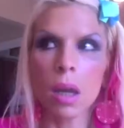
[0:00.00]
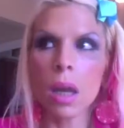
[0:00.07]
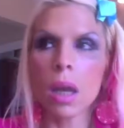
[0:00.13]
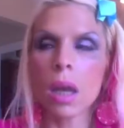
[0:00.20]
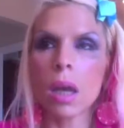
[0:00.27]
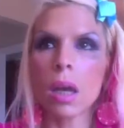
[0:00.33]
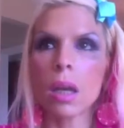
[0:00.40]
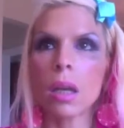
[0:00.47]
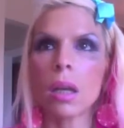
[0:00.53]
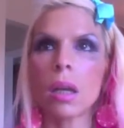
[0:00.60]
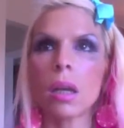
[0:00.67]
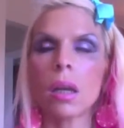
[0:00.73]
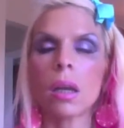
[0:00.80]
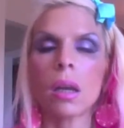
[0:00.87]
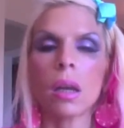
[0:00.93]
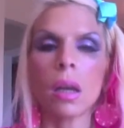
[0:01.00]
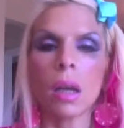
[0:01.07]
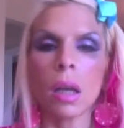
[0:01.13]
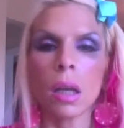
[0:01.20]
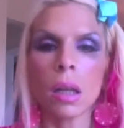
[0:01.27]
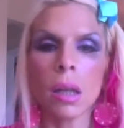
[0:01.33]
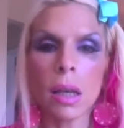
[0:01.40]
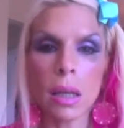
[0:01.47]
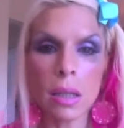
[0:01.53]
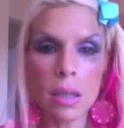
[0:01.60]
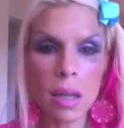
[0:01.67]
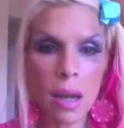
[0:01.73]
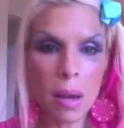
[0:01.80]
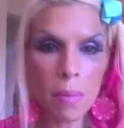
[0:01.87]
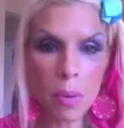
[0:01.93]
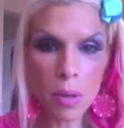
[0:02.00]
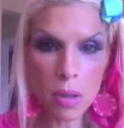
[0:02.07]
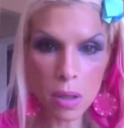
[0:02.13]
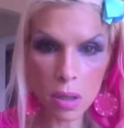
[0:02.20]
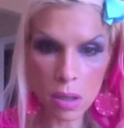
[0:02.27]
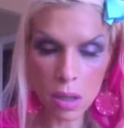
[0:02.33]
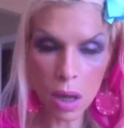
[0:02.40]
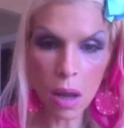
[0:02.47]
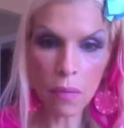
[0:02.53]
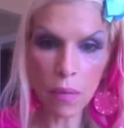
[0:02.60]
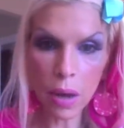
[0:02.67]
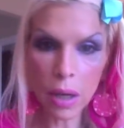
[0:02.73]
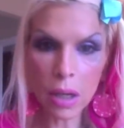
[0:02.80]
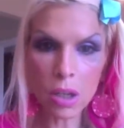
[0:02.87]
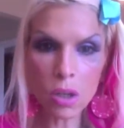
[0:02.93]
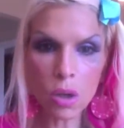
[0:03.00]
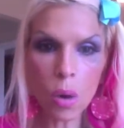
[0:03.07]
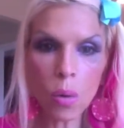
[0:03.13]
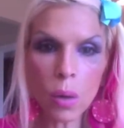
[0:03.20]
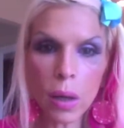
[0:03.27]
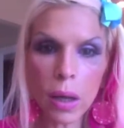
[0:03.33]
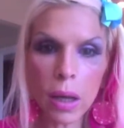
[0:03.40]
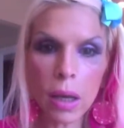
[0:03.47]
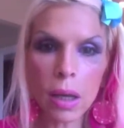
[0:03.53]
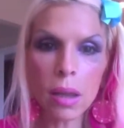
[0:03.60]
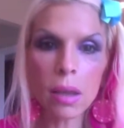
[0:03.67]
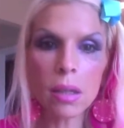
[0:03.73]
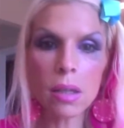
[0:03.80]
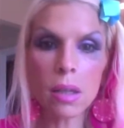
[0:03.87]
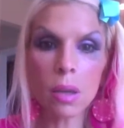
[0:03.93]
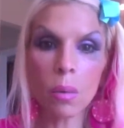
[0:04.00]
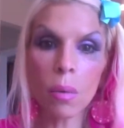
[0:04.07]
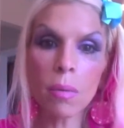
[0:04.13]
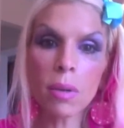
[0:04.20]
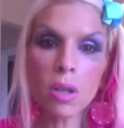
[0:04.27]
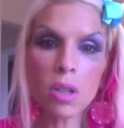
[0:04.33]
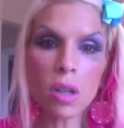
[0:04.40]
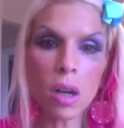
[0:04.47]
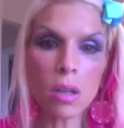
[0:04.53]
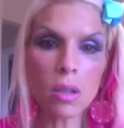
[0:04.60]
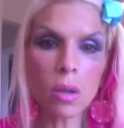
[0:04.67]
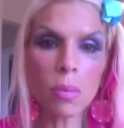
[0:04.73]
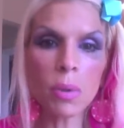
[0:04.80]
And like samples and stuff I can donate to the women's shelter,